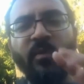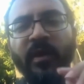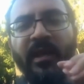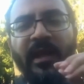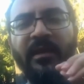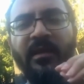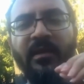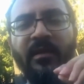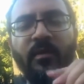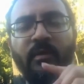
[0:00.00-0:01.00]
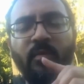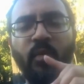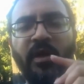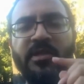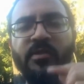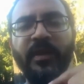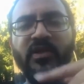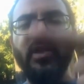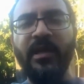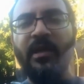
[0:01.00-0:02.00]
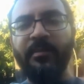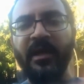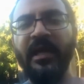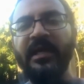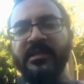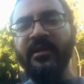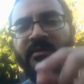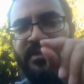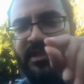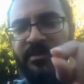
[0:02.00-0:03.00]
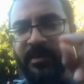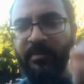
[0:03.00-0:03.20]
when the words we share among ourselves need to be